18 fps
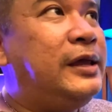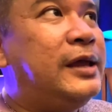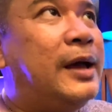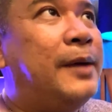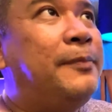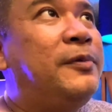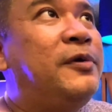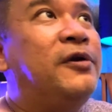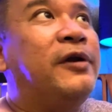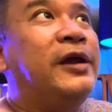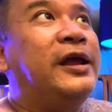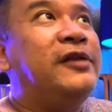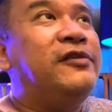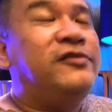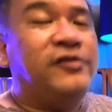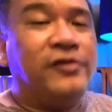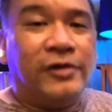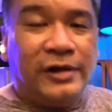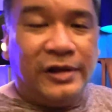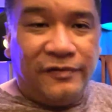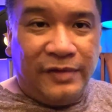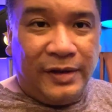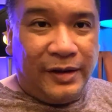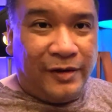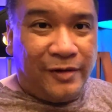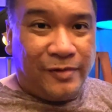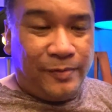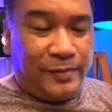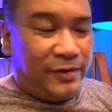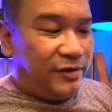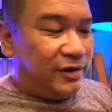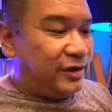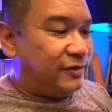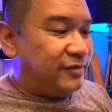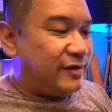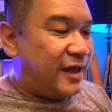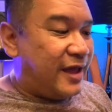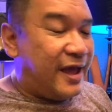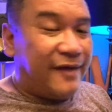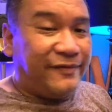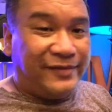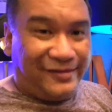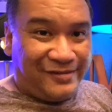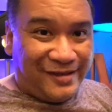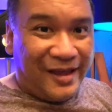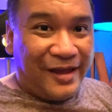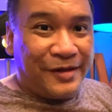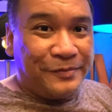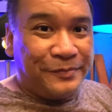upgrades your living experience, I have to say.